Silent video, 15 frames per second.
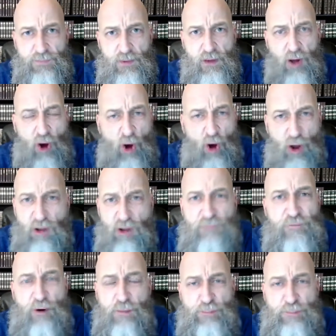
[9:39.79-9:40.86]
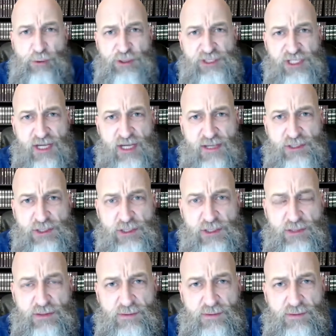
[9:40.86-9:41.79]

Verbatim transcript: all of our appreciation?